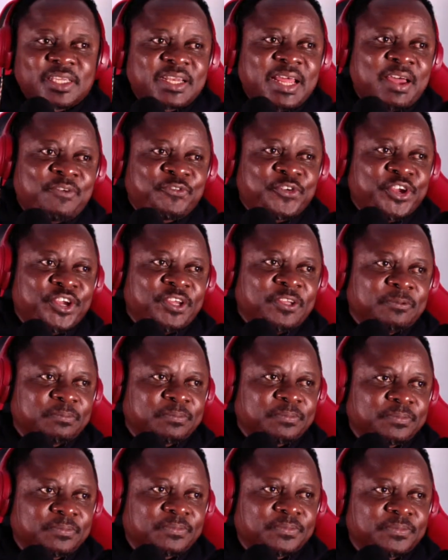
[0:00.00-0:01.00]
Edafe.
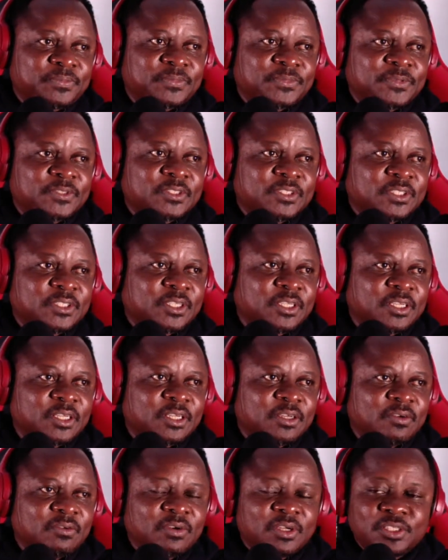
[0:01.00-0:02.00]

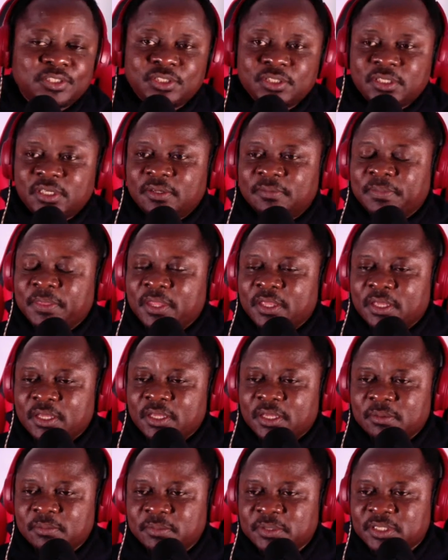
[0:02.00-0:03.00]
Where is she now?
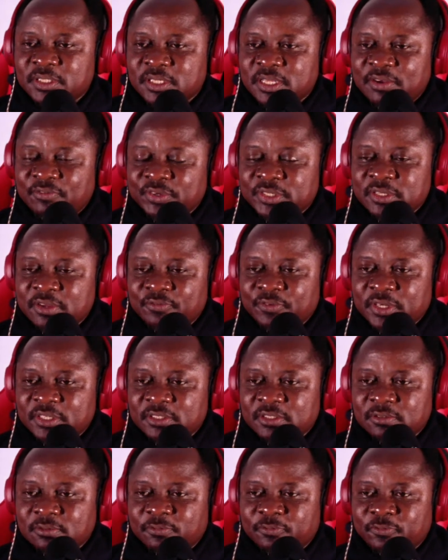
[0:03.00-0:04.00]
Mrs. Edafe is not feeling
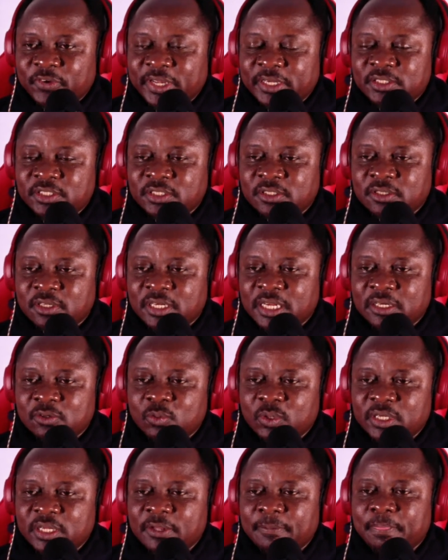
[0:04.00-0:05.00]
too fine. She's under the
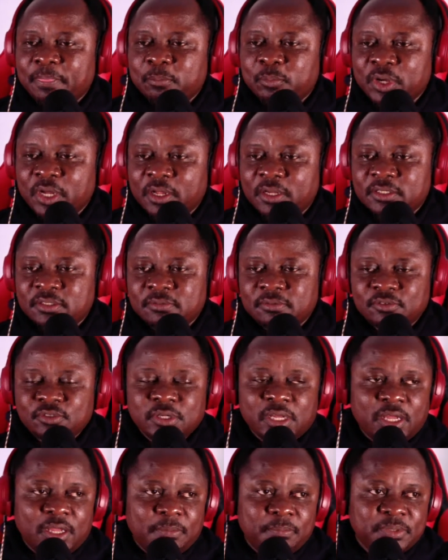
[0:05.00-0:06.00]
weather. But
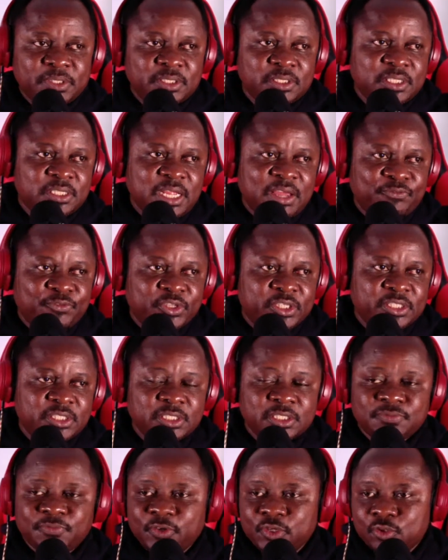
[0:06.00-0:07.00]
Mrs. Edafe, this
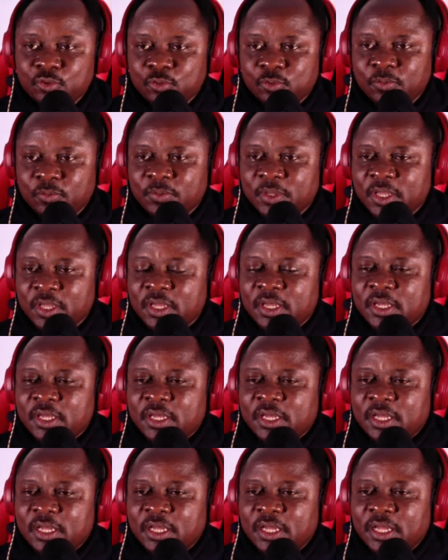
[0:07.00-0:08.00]
is for you.
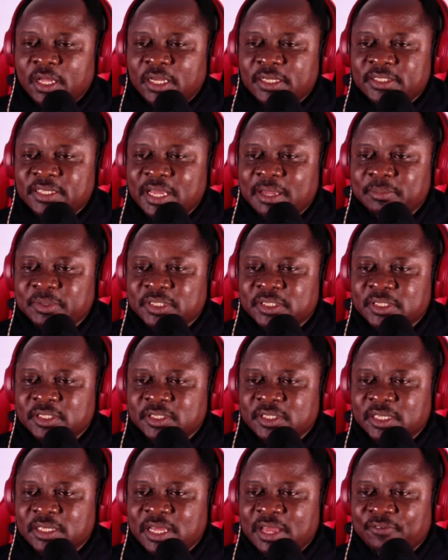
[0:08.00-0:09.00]
Dear
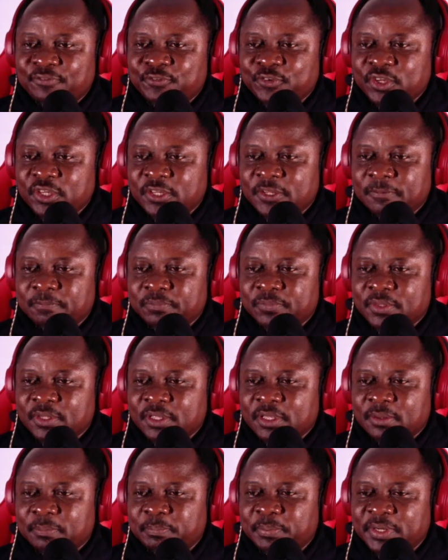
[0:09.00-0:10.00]
Mrs. Edafe,
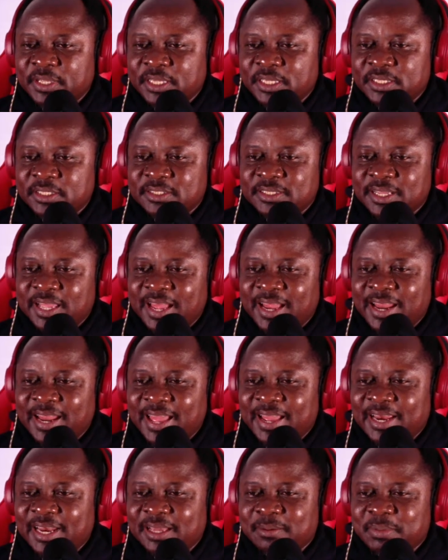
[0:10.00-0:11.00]
please, Allah
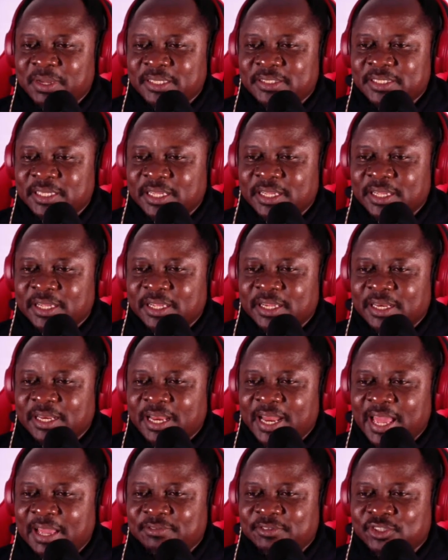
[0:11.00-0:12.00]
Elegbete
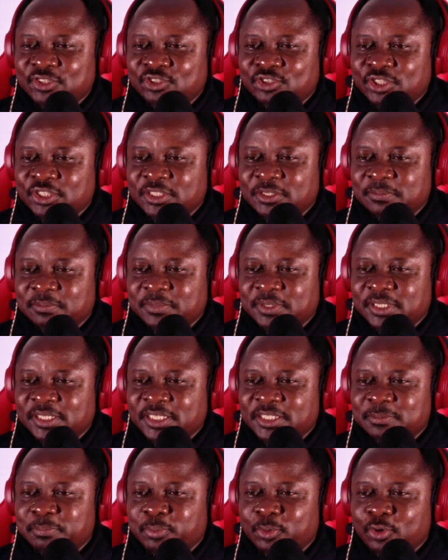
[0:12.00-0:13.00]
live stream
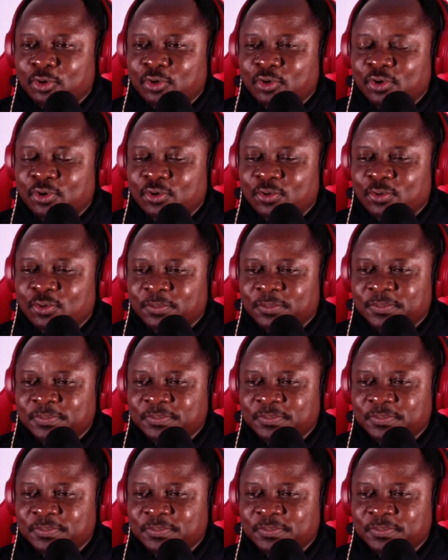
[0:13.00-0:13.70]
is Bololo.